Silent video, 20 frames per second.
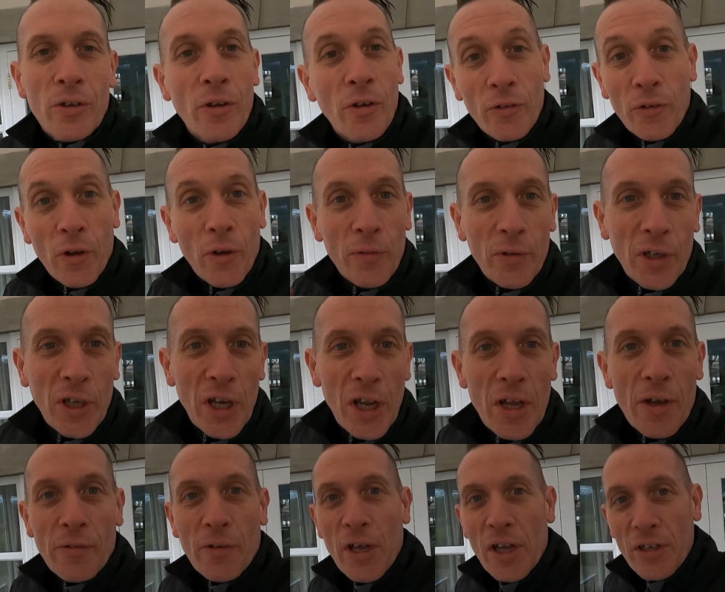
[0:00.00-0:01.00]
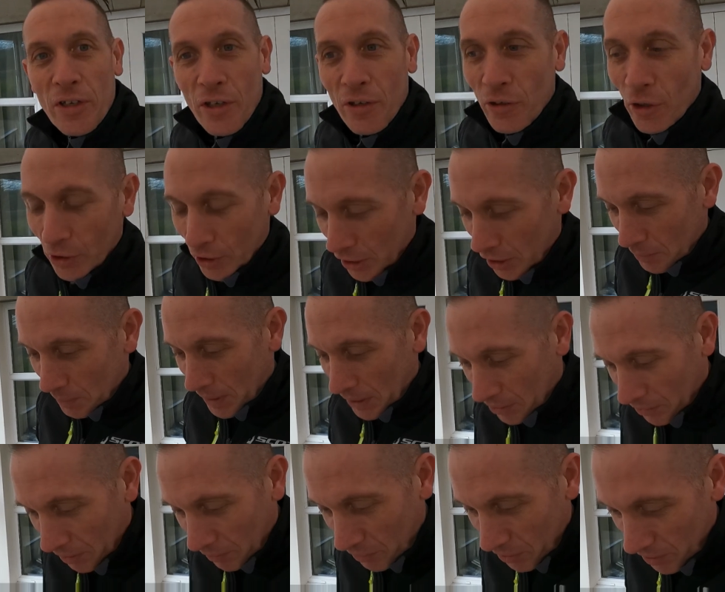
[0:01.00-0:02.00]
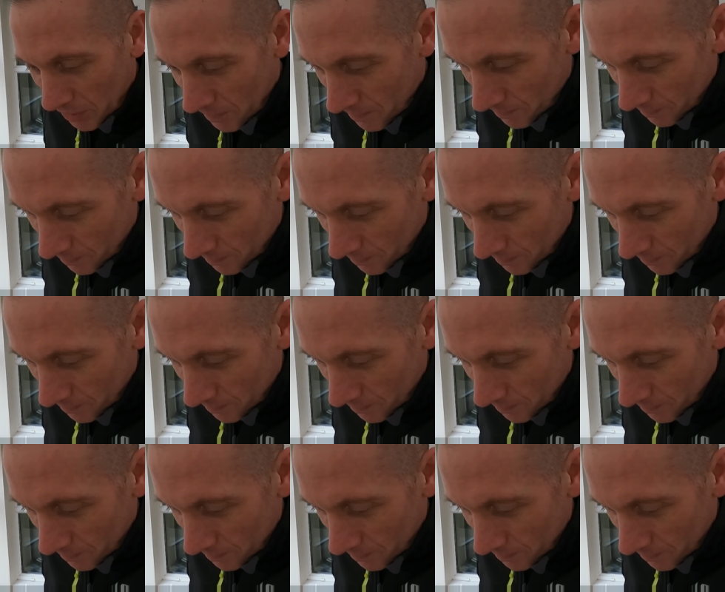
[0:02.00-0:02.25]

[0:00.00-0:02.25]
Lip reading: I don't know if you can hear idiot dog in the background.